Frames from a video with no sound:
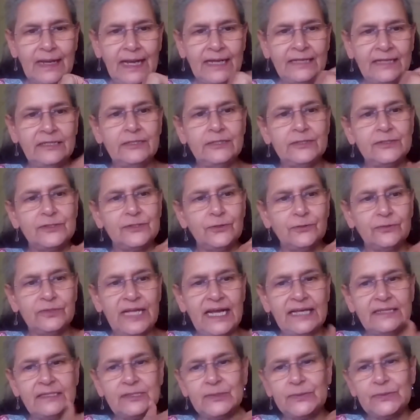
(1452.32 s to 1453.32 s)
And so
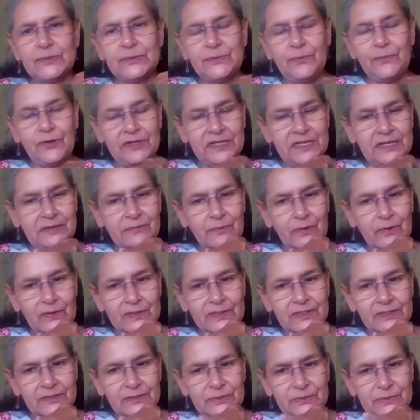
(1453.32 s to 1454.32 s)
that's what he
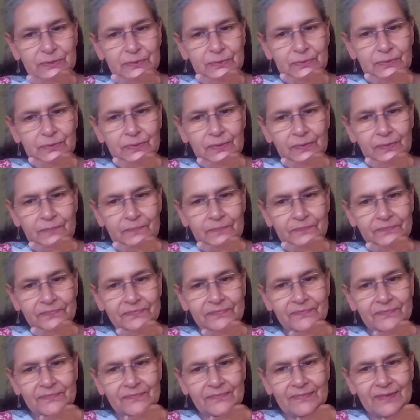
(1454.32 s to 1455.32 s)
wanted to do
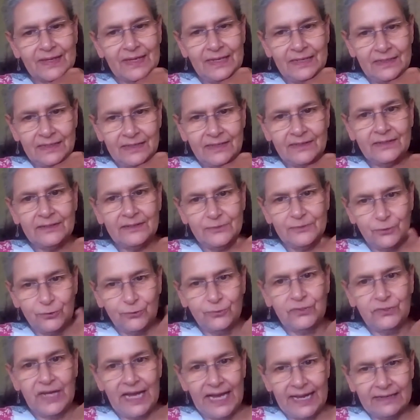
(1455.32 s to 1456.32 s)

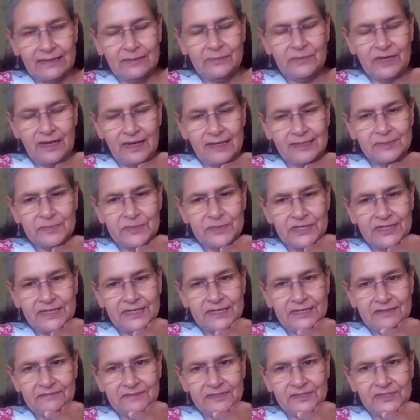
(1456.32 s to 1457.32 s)
through the Animal
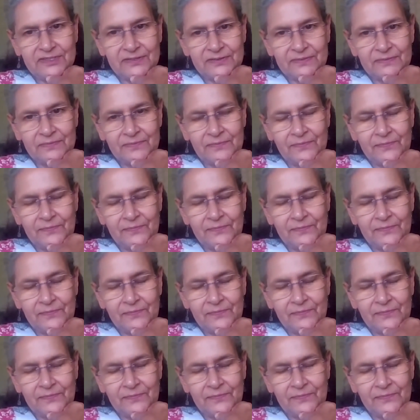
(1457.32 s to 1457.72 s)
Husbandry Division.